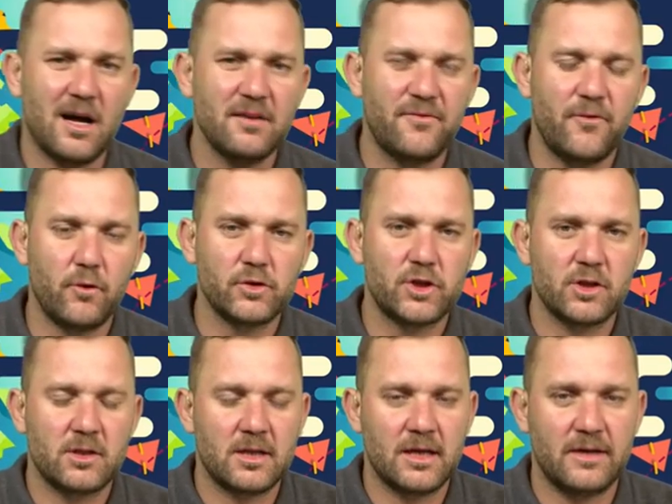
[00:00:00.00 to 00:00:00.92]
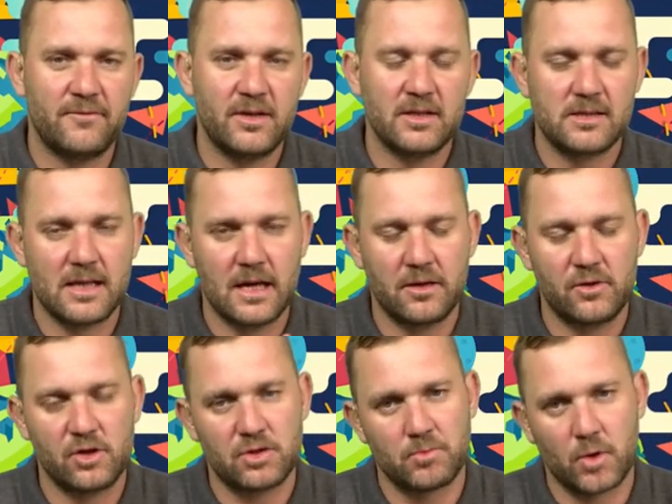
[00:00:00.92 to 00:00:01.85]
unfortunately, these
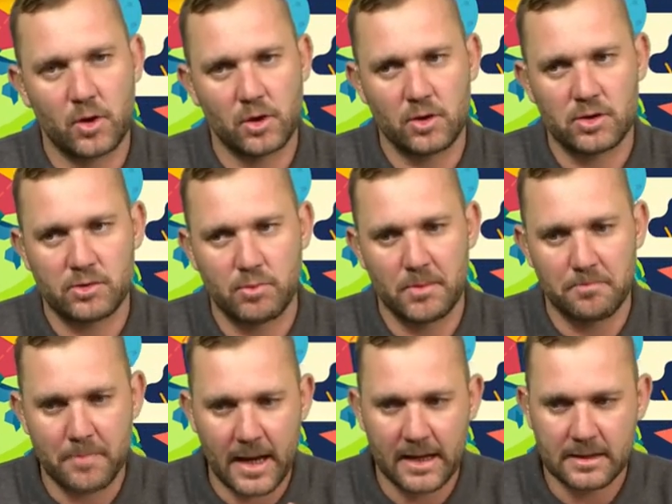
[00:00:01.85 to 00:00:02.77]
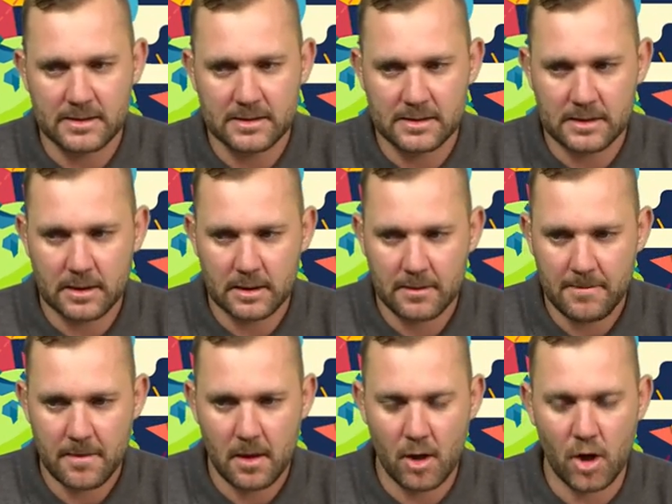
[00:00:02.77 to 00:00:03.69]
land use models were based
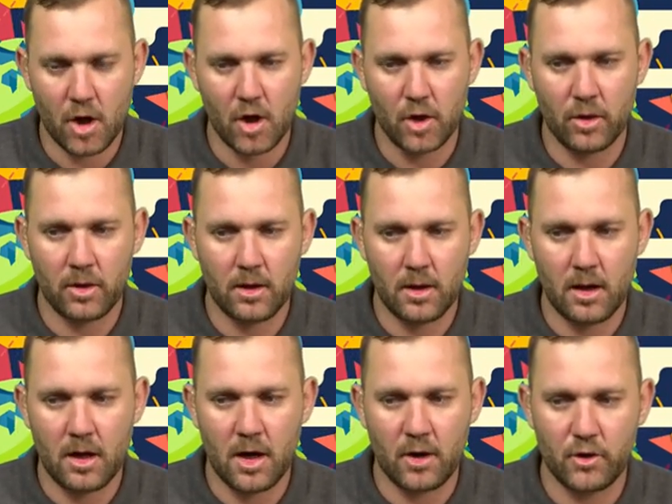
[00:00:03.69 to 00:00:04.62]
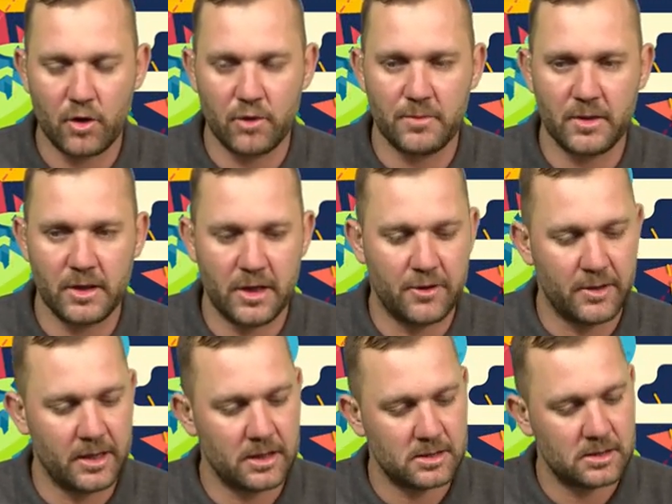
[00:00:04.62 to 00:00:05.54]
on our urban
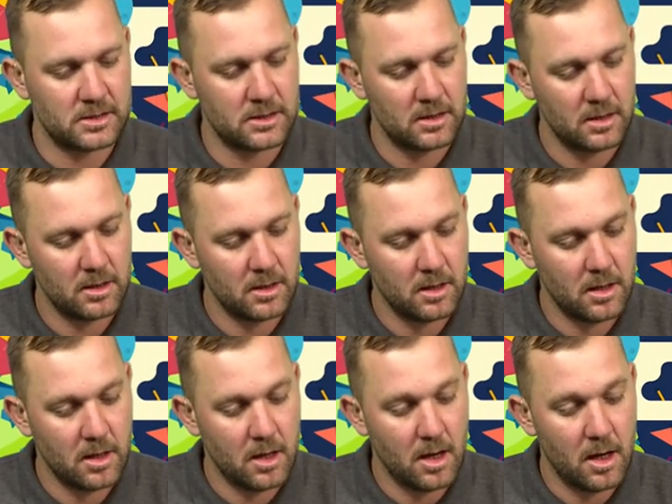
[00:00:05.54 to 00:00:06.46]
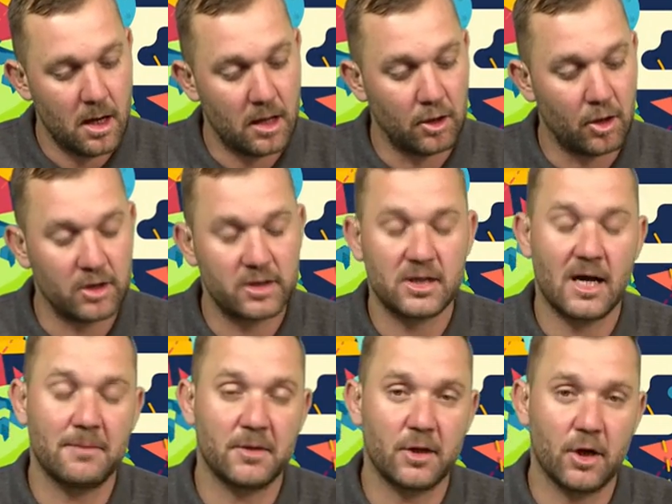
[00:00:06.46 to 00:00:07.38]
areas a long
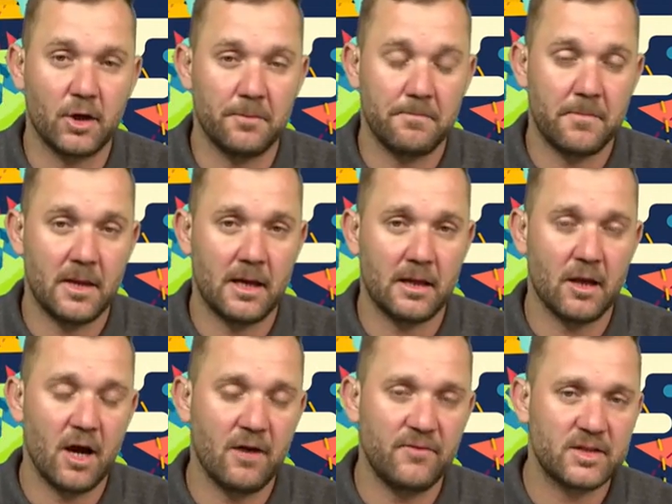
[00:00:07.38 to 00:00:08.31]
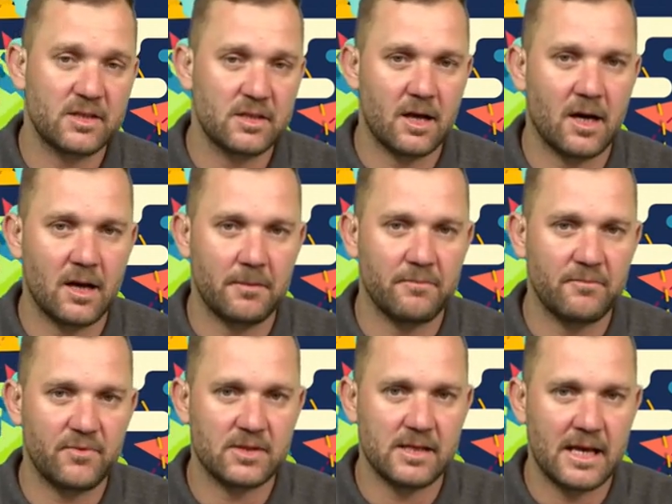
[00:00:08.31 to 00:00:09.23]
time ago. And over time,
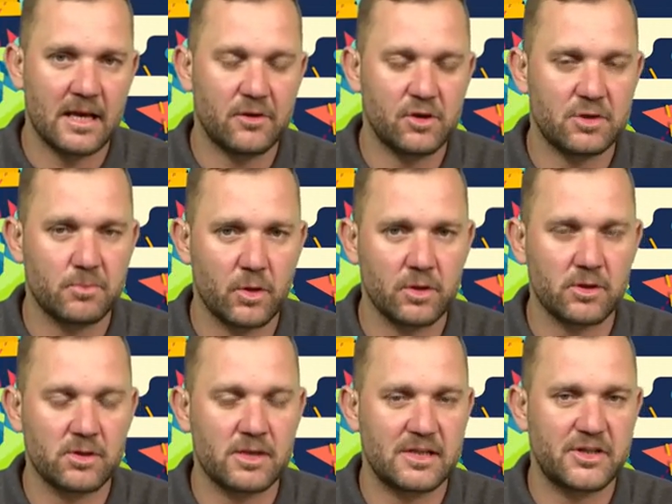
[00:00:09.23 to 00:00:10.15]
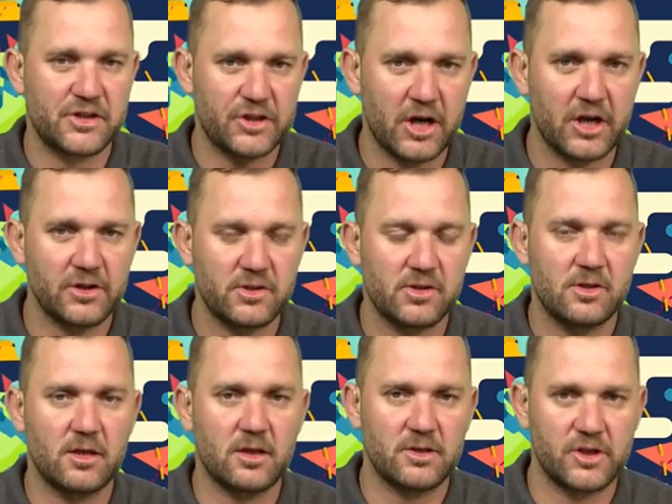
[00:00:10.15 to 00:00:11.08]
this land use models has changed
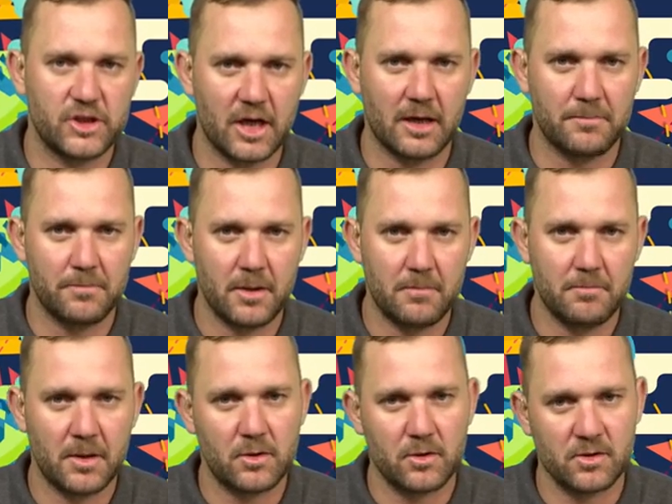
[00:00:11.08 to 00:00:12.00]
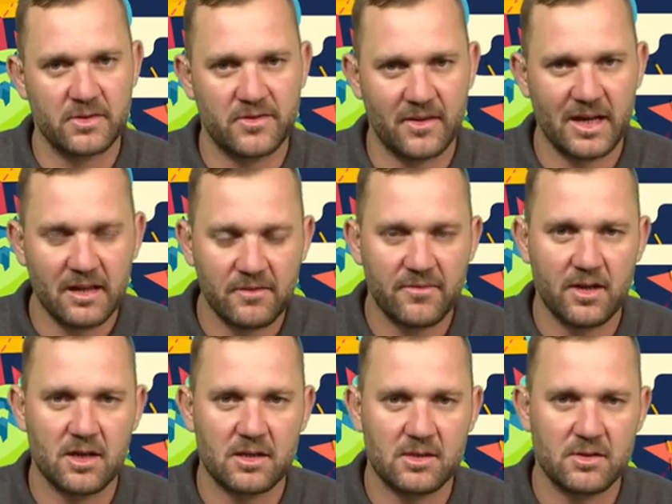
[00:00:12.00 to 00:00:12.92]
its shape because of the
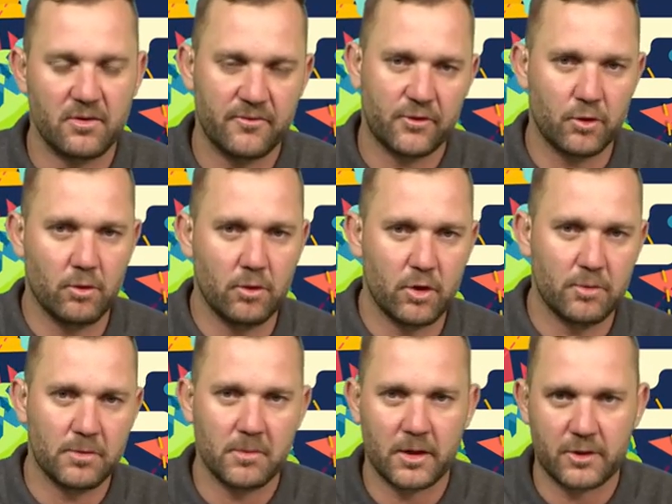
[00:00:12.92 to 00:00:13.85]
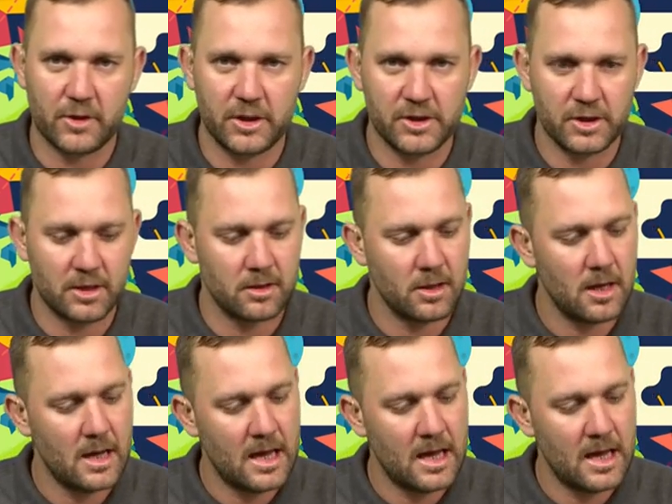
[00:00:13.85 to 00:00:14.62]
influx of rural-urban migration